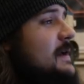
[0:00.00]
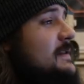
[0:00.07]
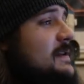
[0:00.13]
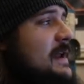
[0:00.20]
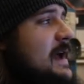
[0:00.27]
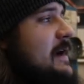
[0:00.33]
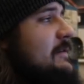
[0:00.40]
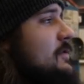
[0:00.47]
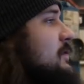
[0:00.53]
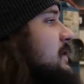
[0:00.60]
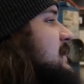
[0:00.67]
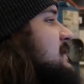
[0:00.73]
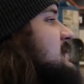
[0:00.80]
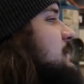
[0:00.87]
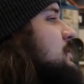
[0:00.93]
it's gonna have a
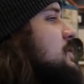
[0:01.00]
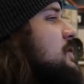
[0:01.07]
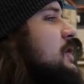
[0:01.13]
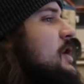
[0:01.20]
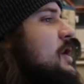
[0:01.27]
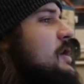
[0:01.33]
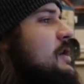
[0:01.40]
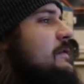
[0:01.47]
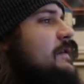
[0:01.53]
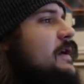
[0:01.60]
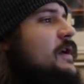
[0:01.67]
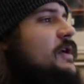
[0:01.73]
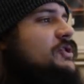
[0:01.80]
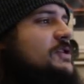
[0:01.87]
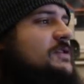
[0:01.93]
really similar
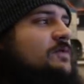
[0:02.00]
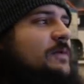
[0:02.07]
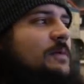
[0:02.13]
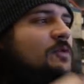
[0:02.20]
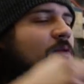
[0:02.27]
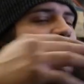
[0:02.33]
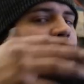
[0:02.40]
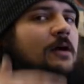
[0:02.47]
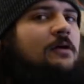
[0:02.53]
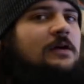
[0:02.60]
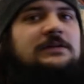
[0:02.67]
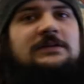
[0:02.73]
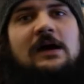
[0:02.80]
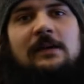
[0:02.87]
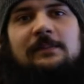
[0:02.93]
curve, just way more power
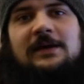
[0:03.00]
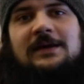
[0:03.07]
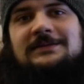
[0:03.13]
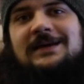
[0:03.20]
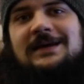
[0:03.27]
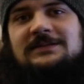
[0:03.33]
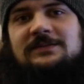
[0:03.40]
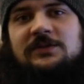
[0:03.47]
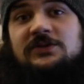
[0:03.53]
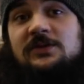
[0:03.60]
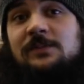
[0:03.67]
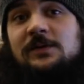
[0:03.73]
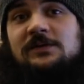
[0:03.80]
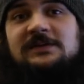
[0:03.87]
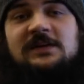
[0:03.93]
on top because it has a bunch
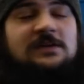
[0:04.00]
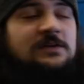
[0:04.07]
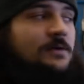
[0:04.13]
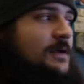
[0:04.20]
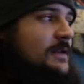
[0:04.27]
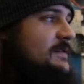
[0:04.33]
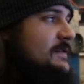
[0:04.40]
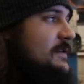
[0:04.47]
of boost into it.